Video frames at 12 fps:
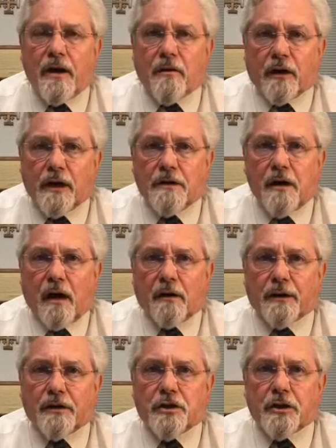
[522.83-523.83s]
They are
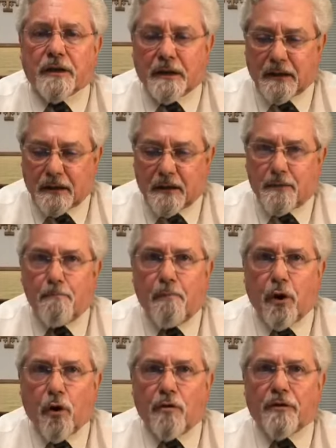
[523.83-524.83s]
acknowledging
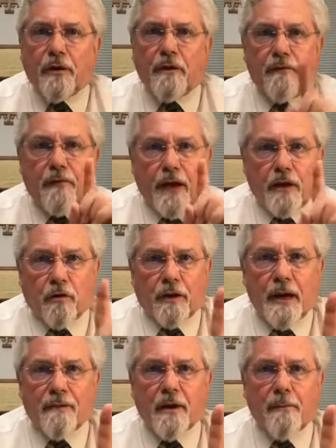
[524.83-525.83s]
both
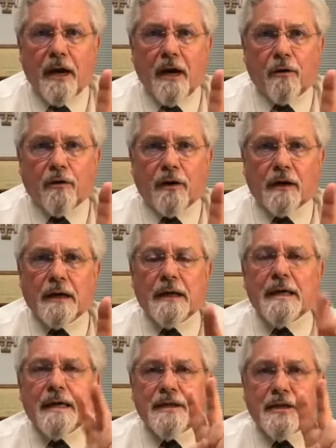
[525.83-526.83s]
they don't have the power,
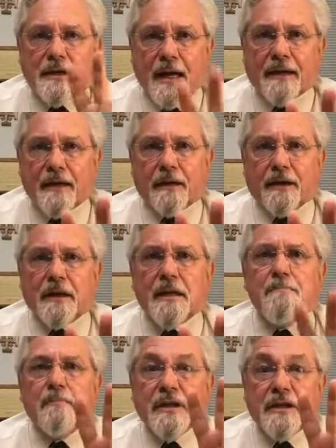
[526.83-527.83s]

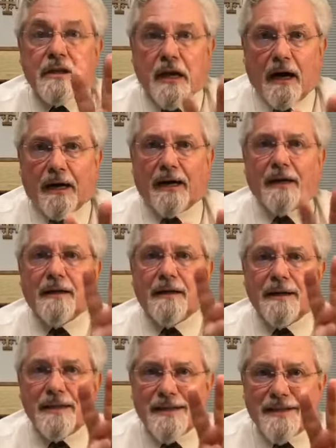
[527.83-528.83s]
secondly, Messiah
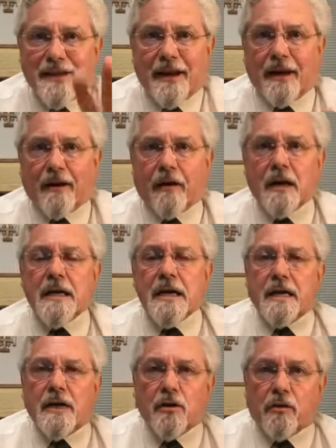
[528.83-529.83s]
is there.
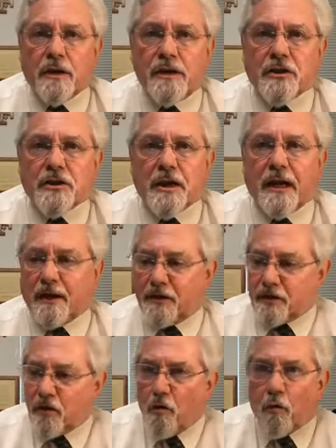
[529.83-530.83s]
Here he
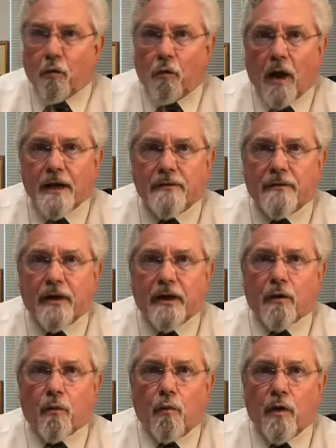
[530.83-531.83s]
stands right
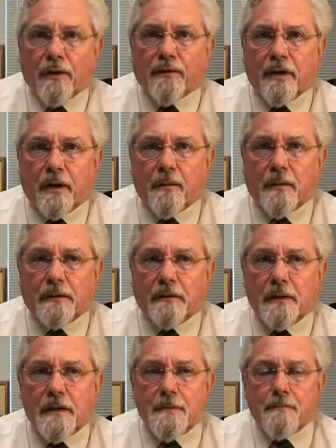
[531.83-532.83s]
there with him.